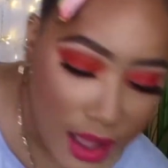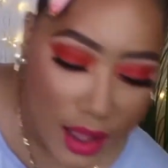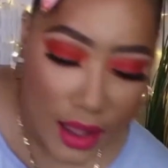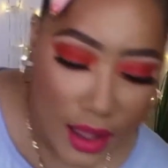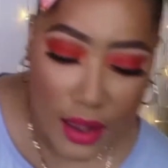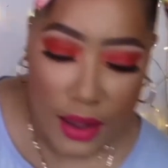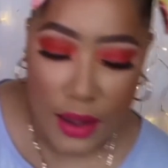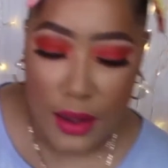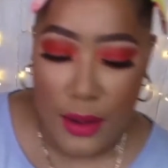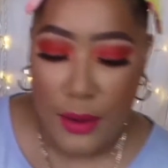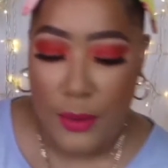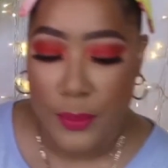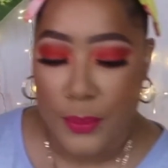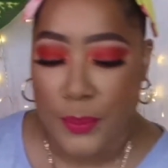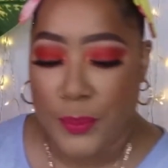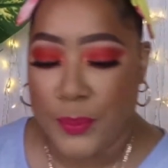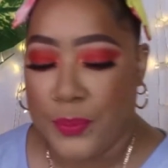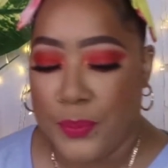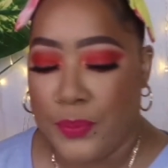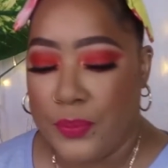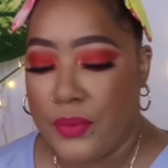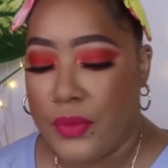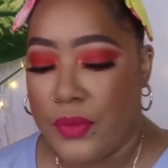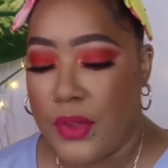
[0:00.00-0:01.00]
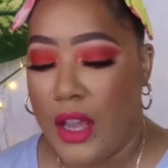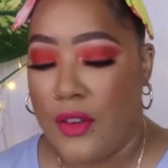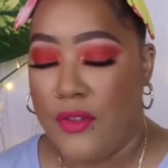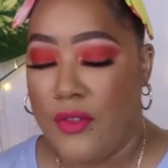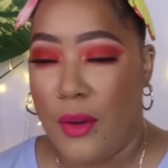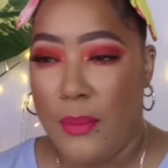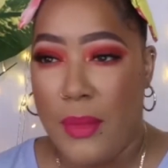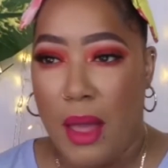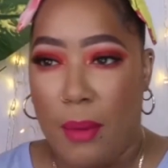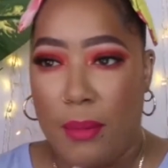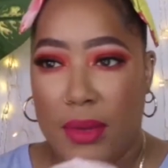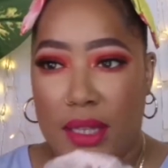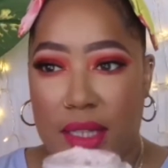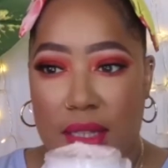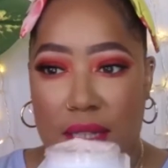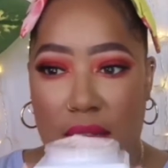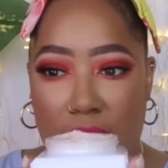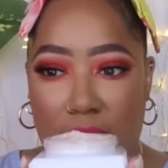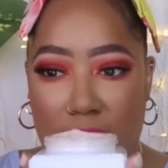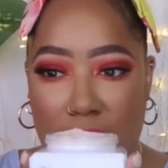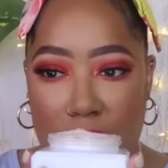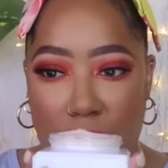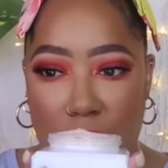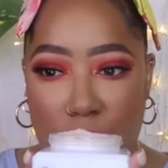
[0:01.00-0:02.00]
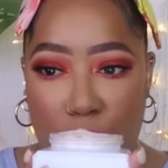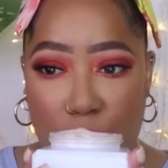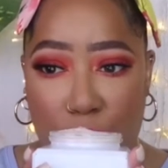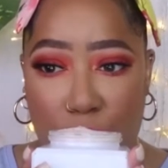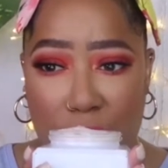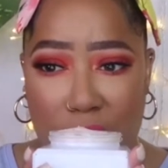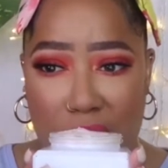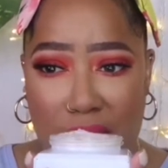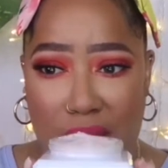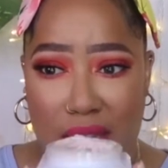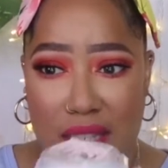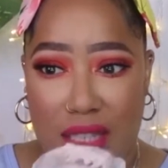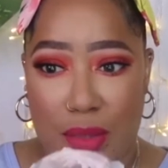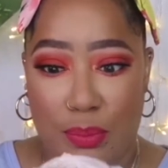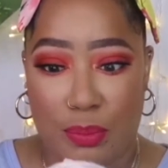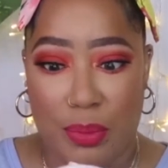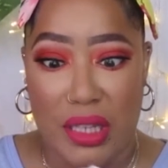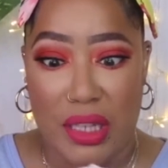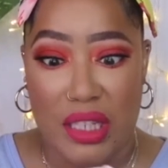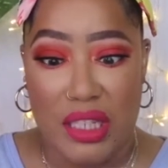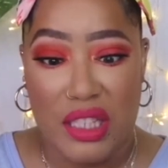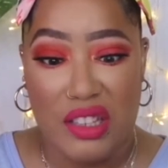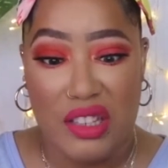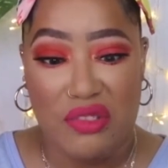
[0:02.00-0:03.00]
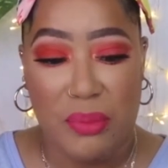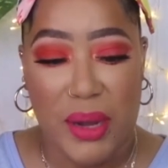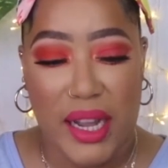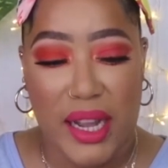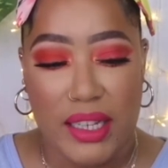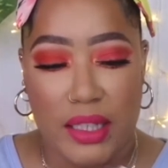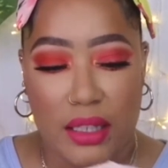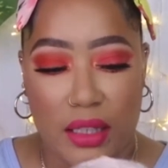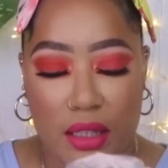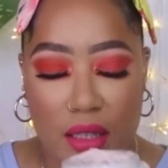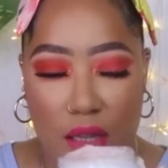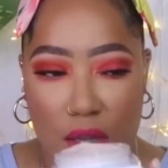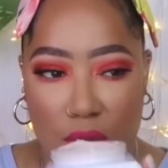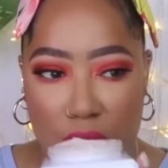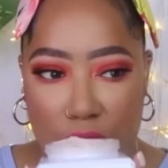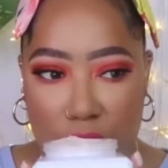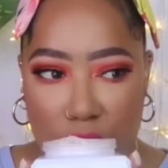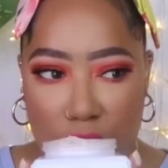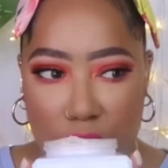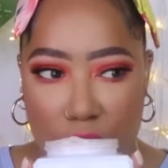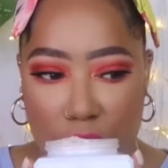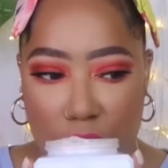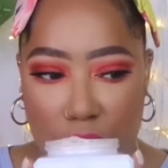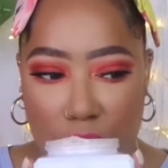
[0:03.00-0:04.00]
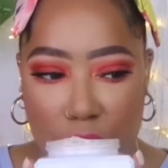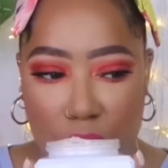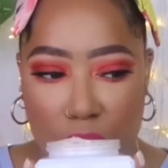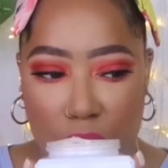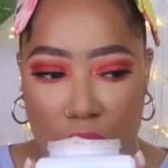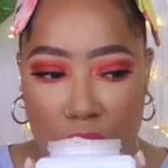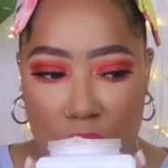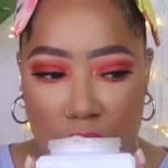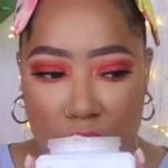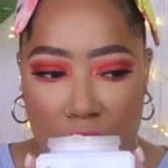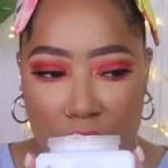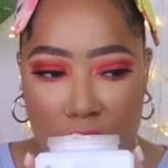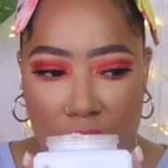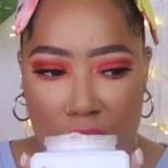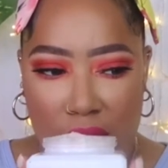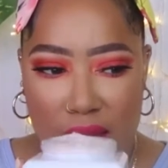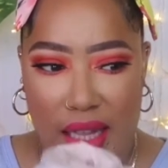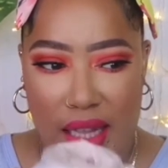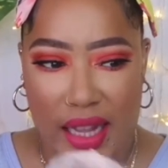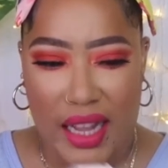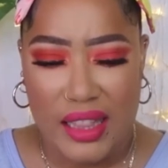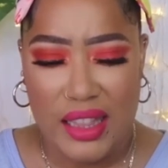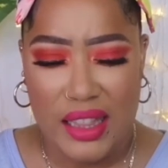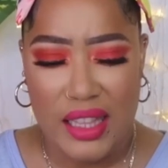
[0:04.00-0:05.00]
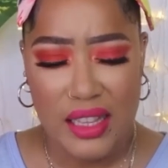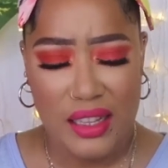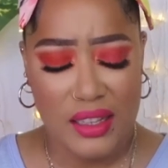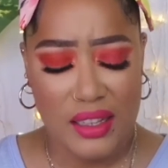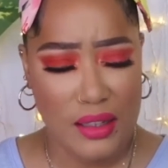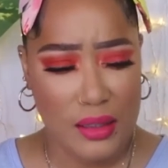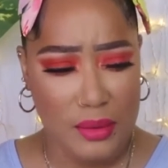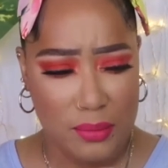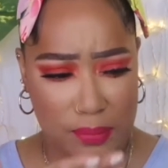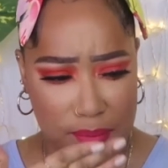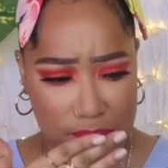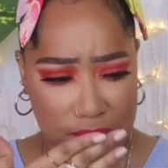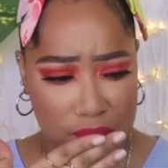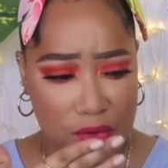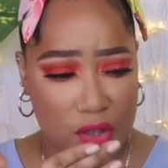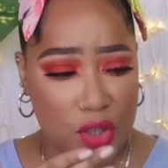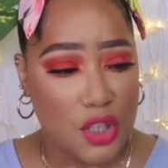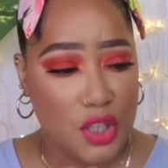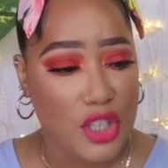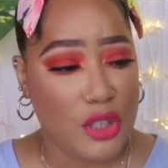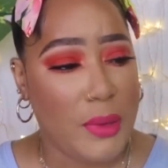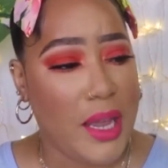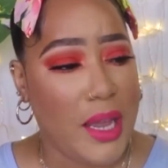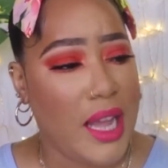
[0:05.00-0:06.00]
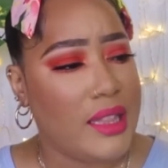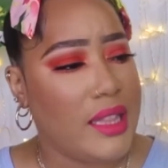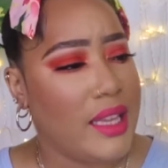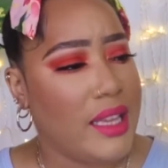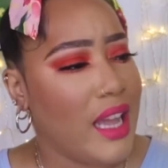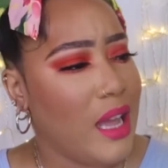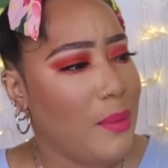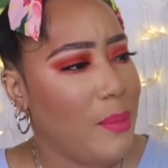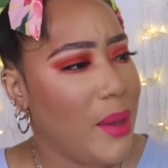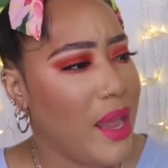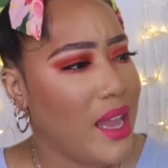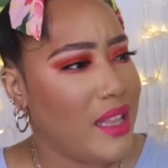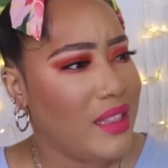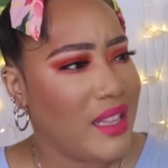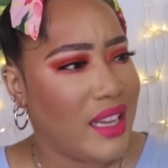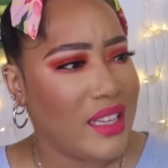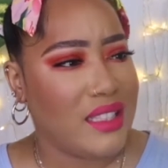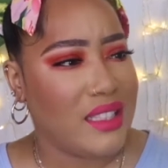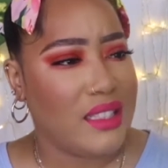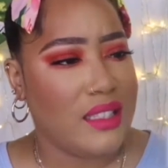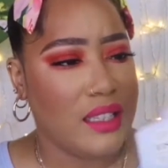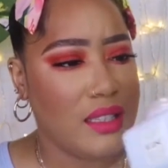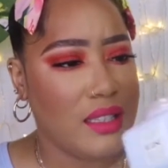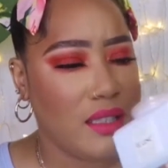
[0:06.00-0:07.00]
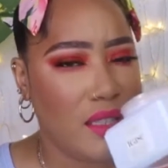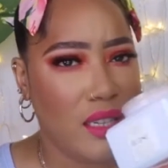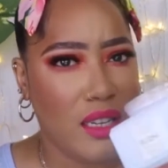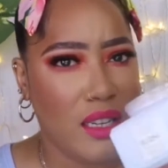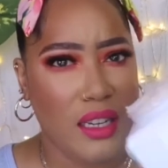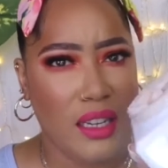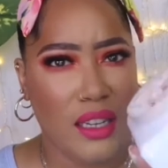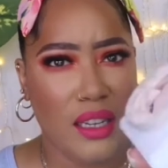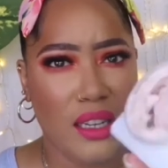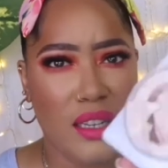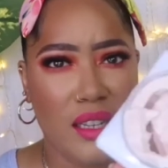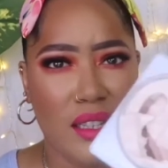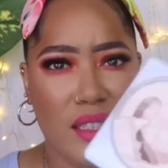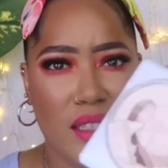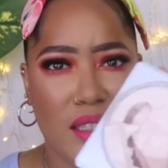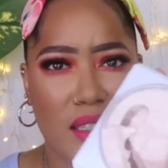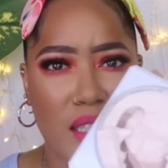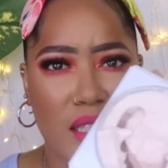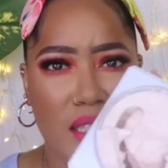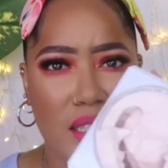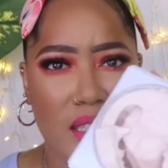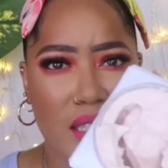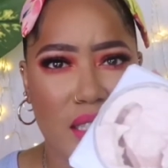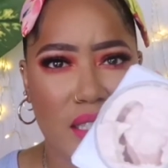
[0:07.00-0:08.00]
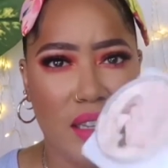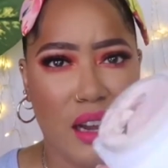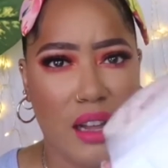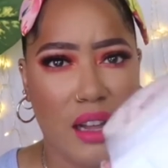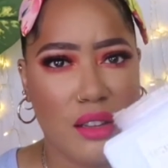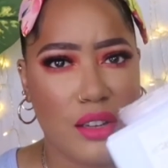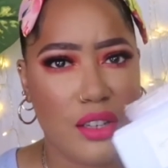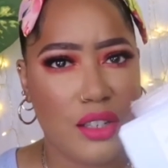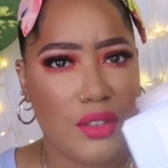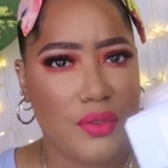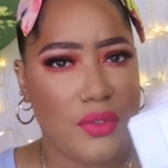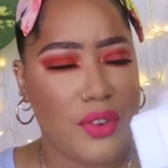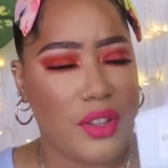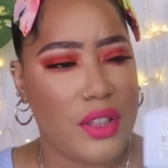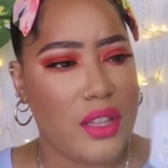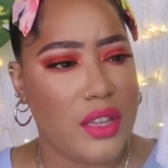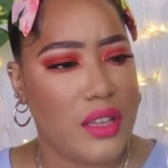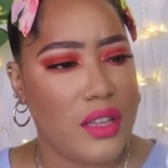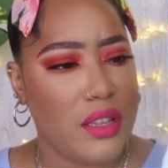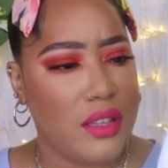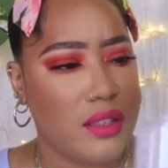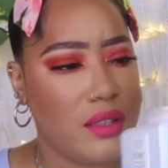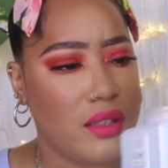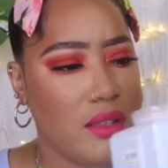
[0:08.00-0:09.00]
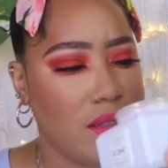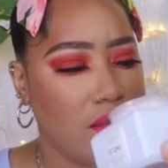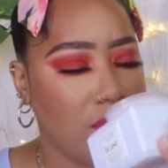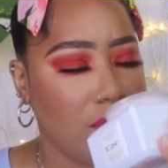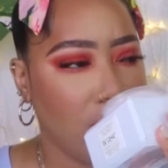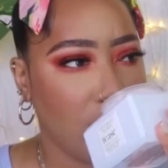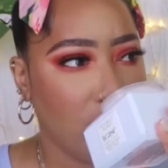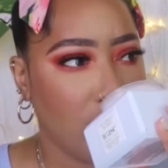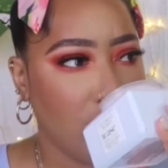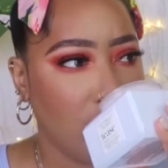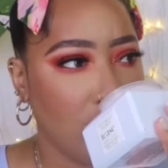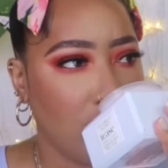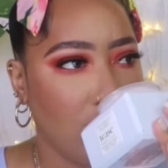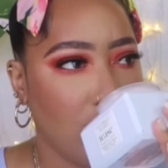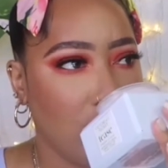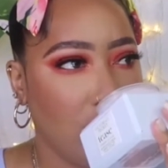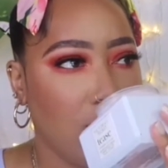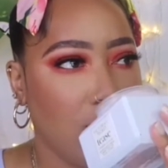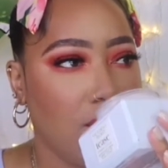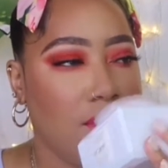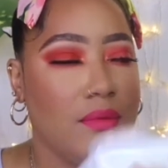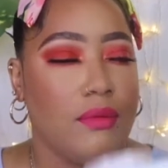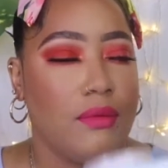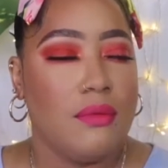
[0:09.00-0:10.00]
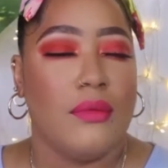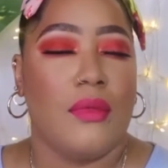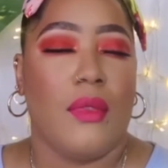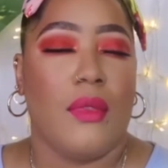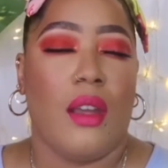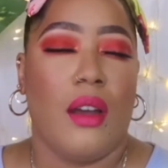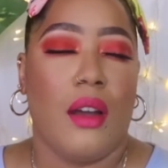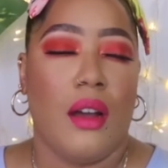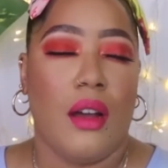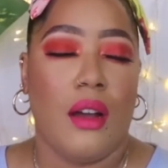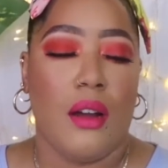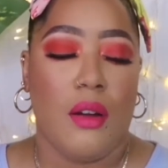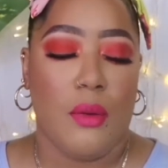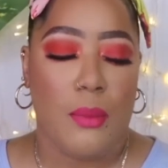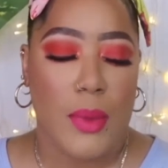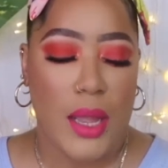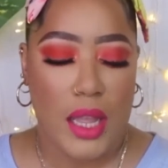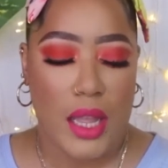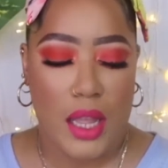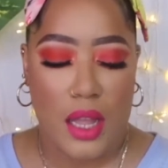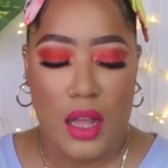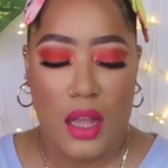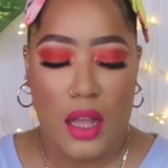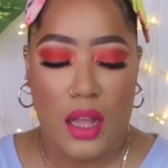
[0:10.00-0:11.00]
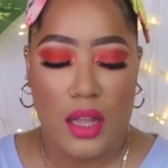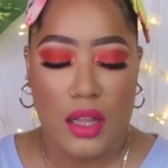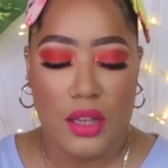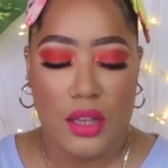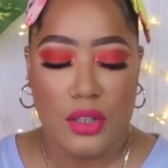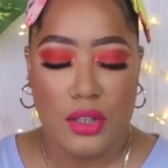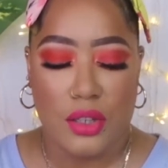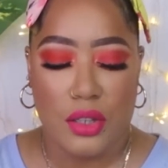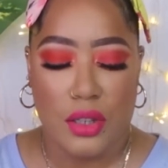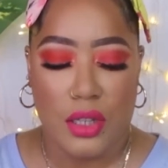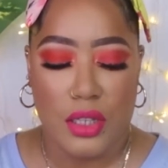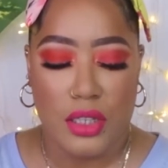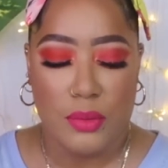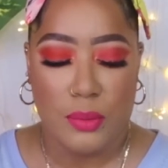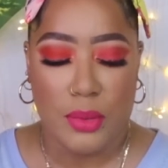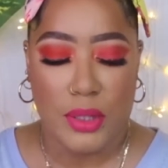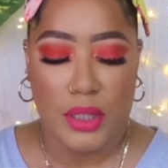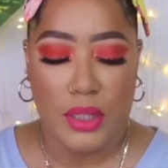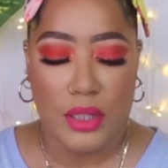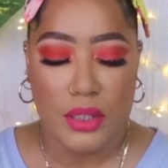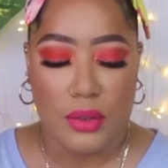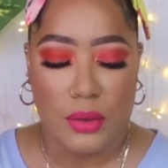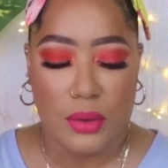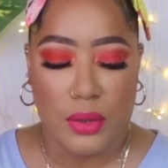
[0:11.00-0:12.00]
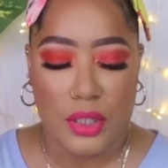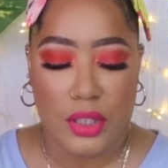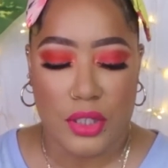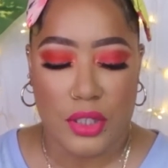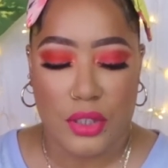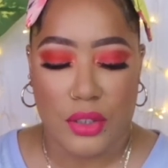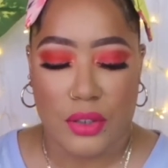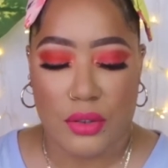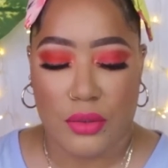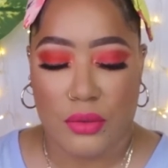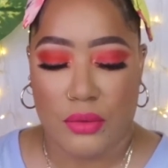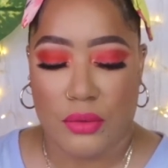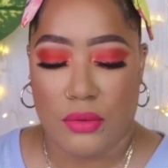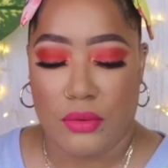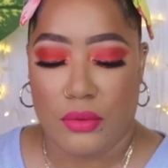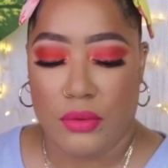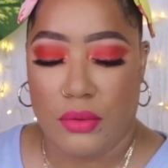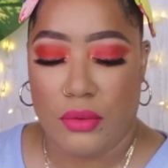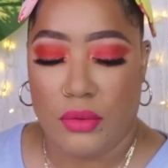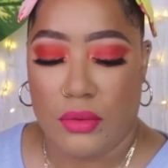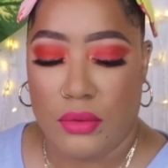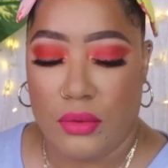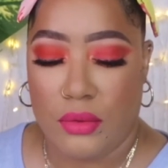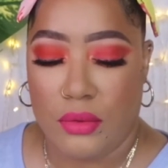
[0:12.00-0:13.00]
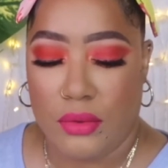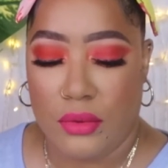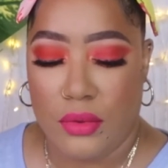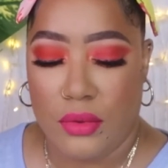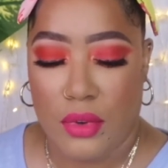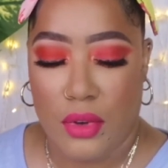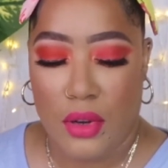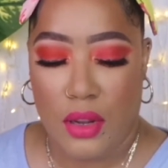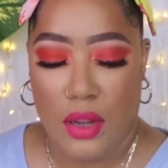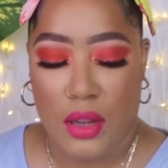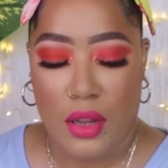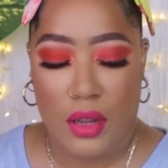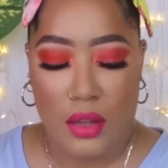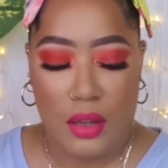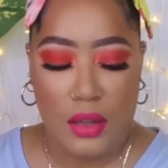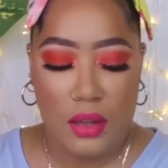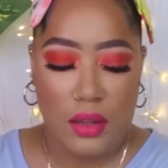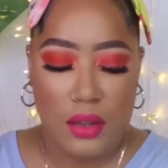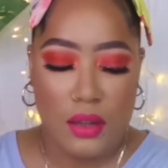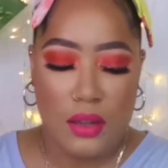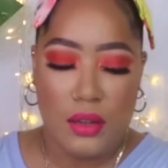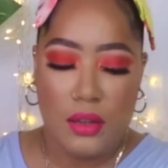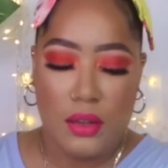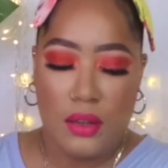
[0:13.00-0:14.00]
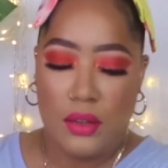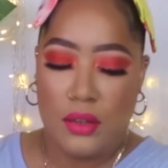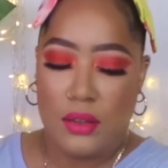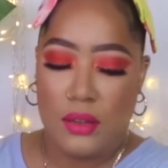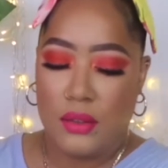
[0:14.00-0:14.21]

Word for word: um if i'm not mistaken this was pretty expensive by itself too like i think mm, excuse me i think i paid like 60 60 dollars for this oh my gosh let's put this one too